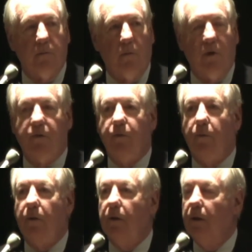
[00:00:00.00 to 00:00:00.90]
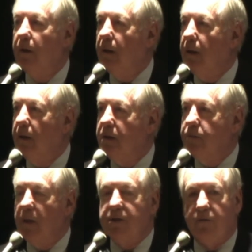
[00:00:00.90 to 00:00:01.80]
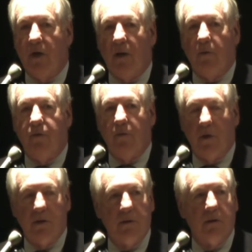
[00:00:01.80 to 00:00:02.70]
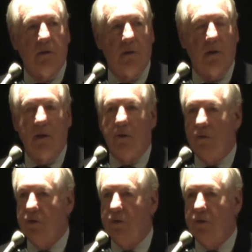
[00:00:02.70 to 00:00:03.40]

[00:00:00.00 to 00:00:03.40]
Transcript: wonderful space available for us at no